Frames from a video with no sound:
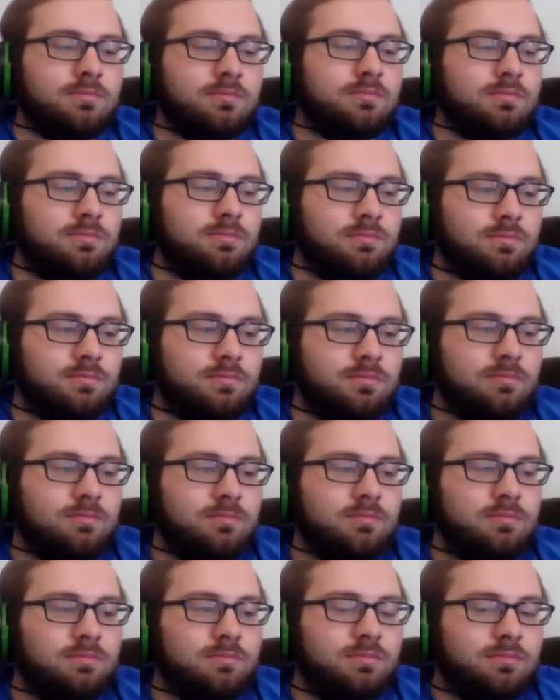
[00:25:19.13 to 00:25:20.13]

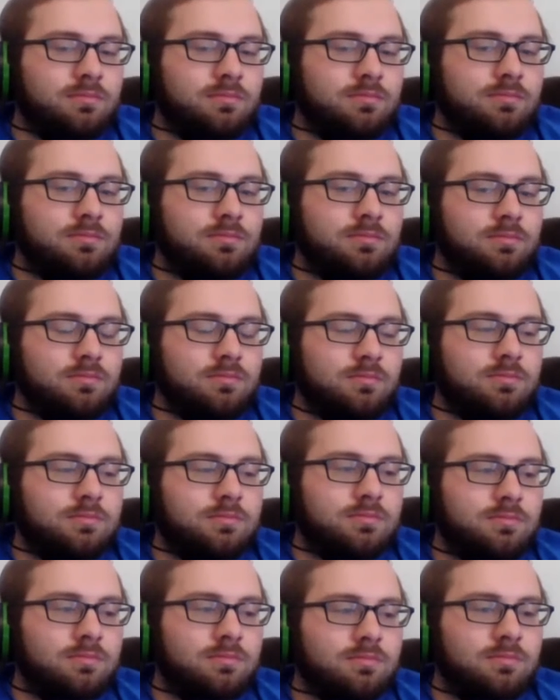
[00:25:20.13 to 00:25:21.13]

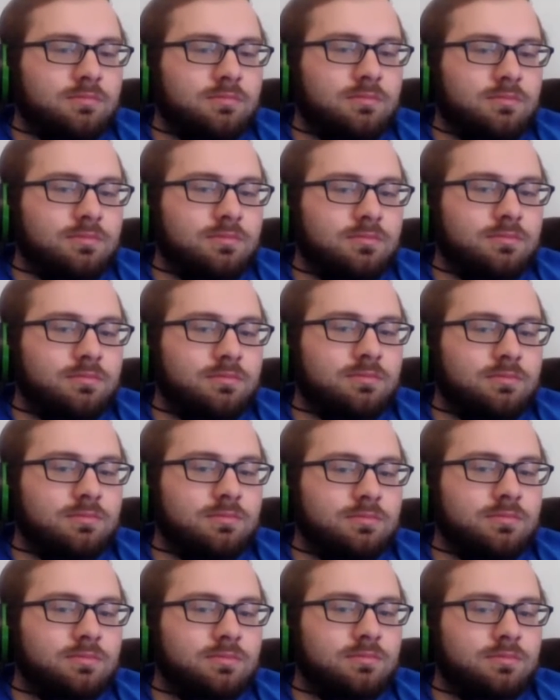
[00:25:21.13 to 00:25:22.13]

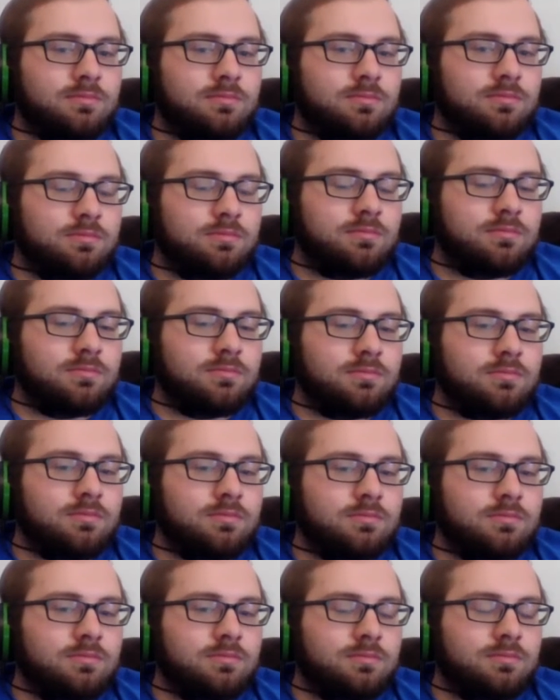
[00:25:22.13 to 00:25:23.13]

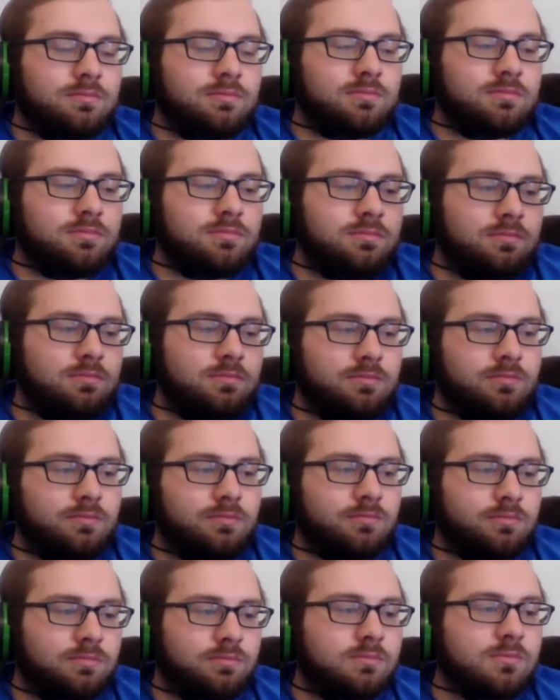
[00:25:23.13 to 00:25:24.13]

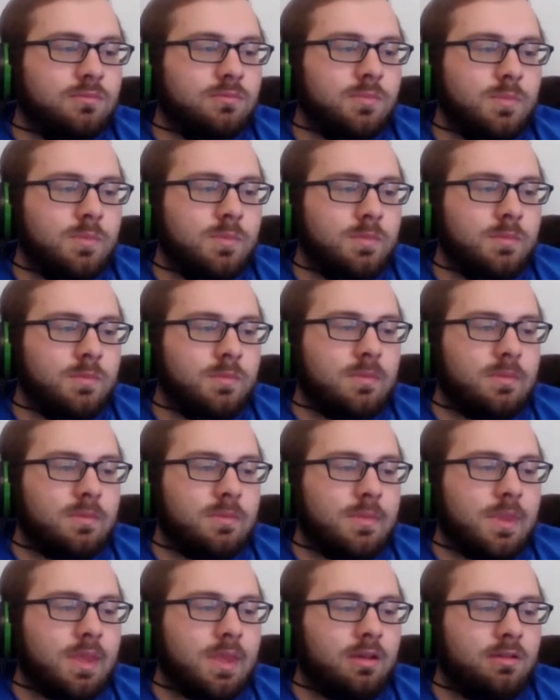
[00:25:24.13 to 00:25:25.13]
No words are spoken by the person on screen.